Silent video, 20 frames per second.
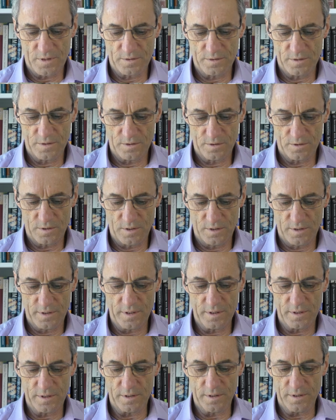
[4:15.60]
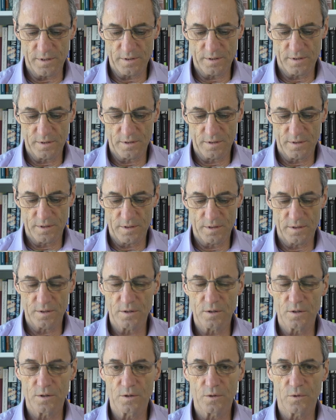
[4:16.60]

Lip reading: Now, clearly, the